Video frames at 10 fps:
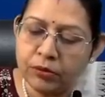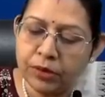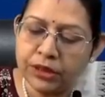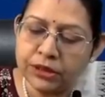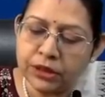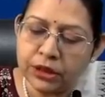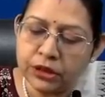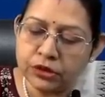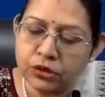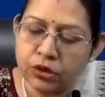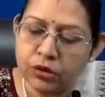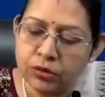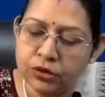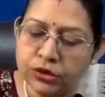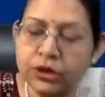but it is
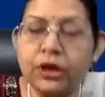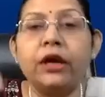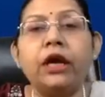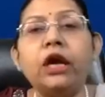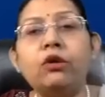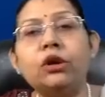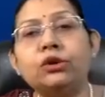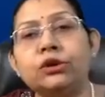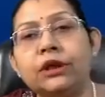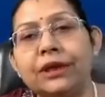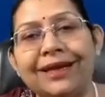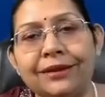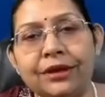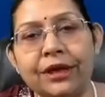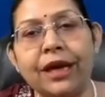almost equal to the
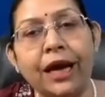death rate.